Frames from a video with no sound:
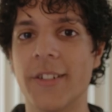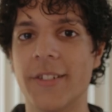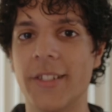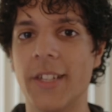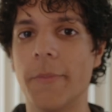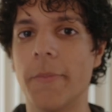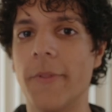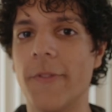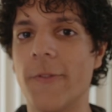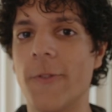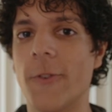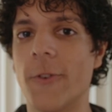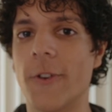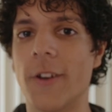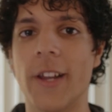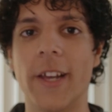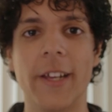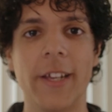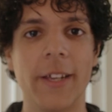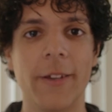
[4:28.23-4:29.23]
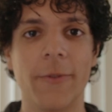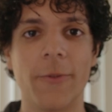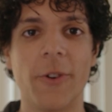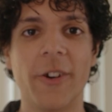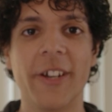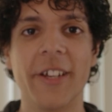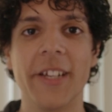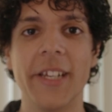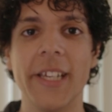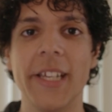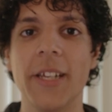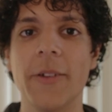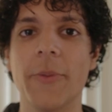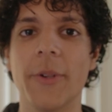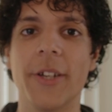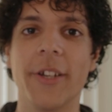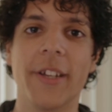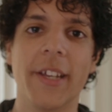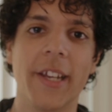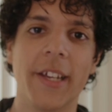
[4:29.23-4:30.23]
I said before, like in Rocket League
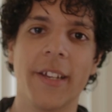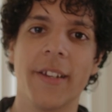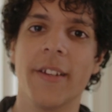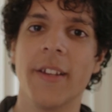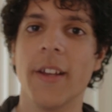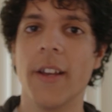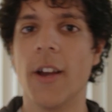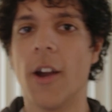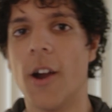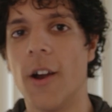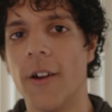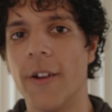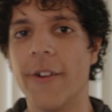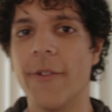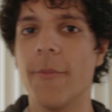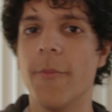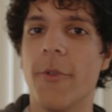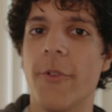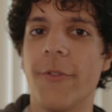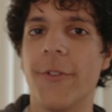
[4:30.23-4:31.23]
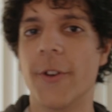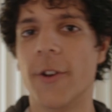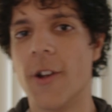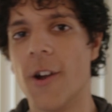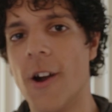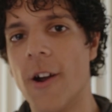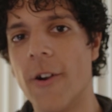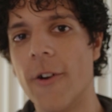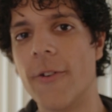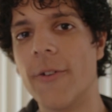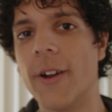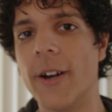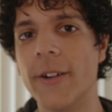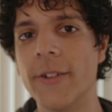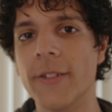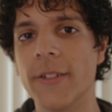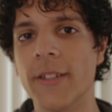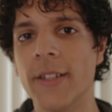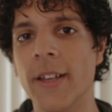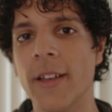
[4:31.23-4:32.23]
where you can move your car
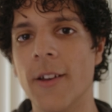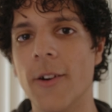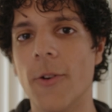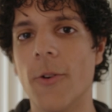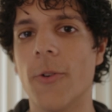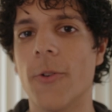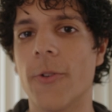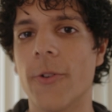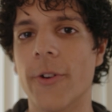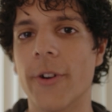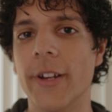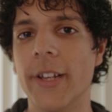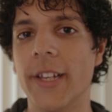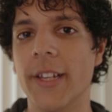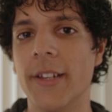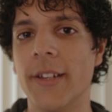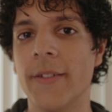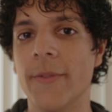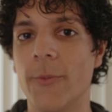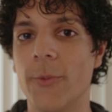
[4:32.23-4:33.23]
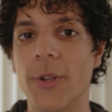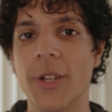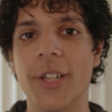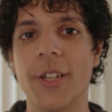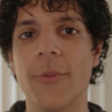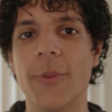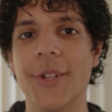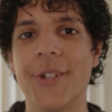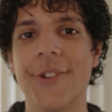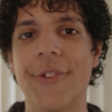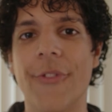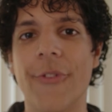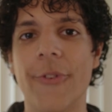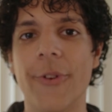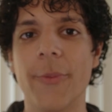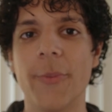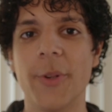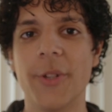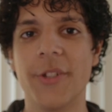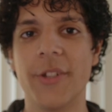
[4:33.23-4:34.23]
around, or in The Witcher
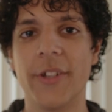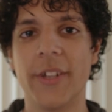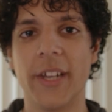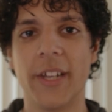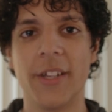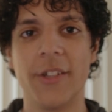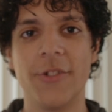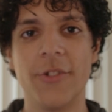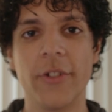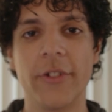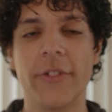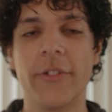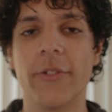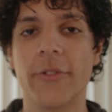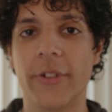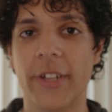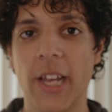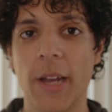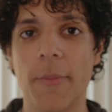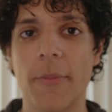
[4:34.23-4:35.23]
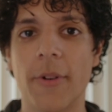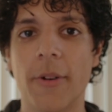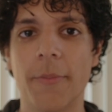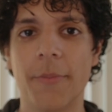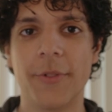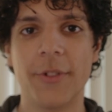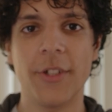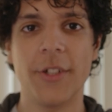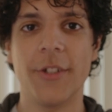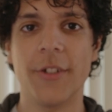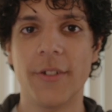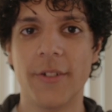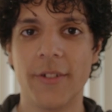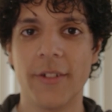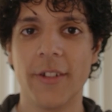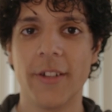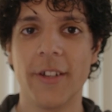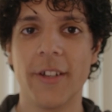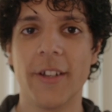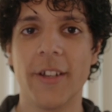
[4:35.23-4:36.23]
3 which you can adjust your camera position.
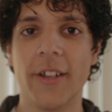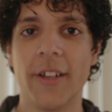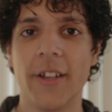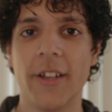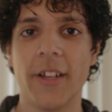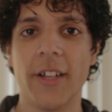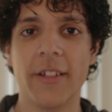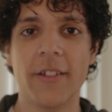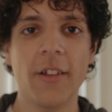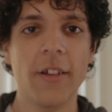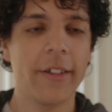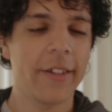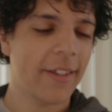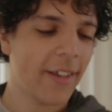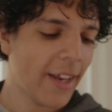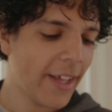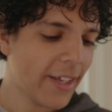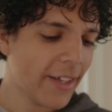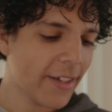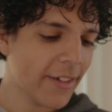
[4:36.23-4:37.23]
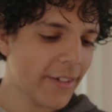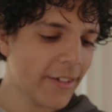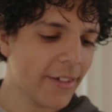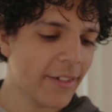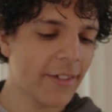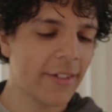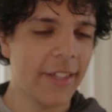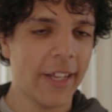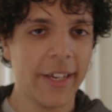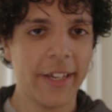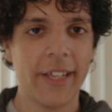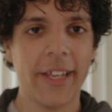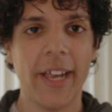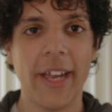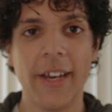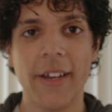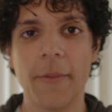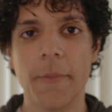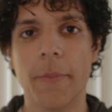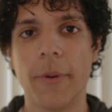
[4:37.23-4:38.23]
It's like a
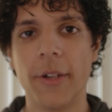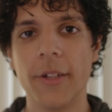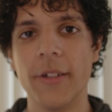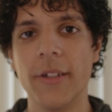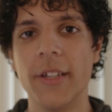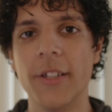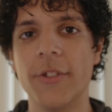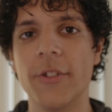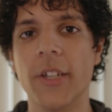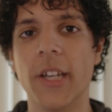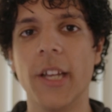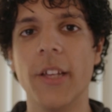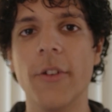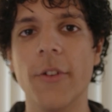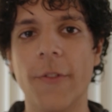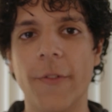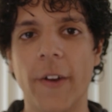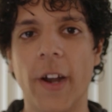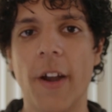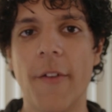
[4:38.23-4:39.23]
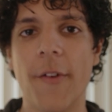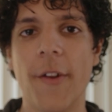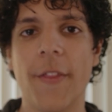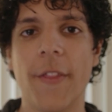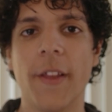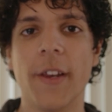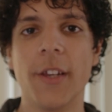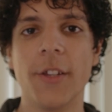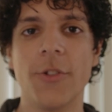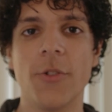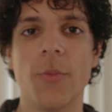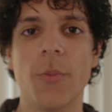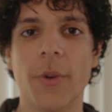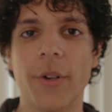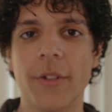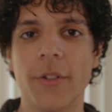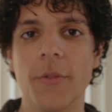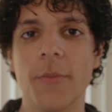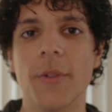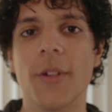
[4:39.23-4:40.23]
dedicated button that you can use for everything that you
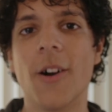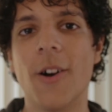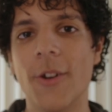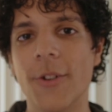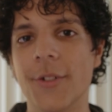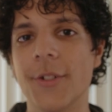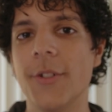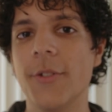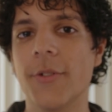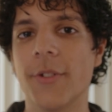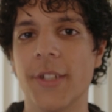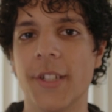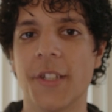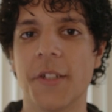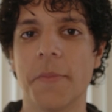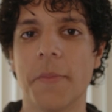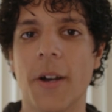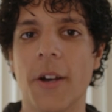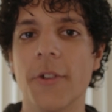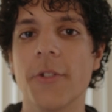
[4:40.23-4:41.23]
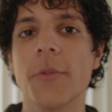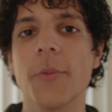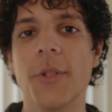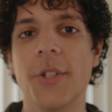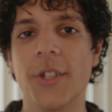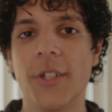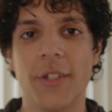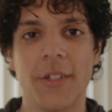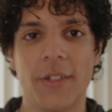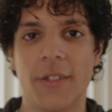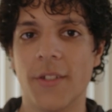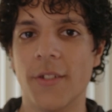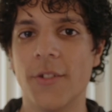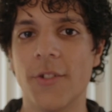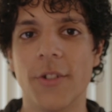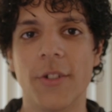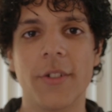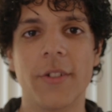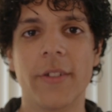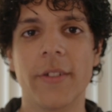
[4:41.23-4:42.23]
want to, but also use it as a mouse, which is
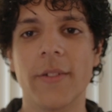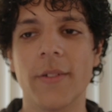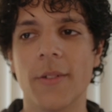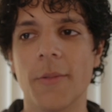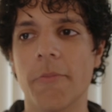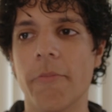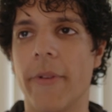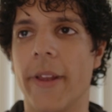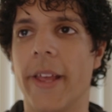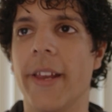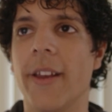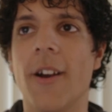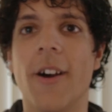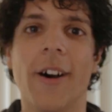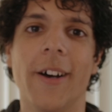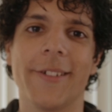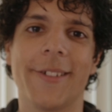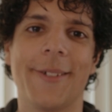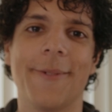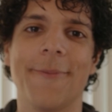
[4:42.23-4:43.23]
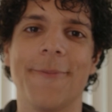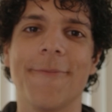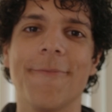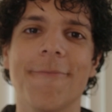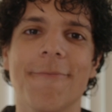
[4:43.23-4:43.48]
just plain awesome.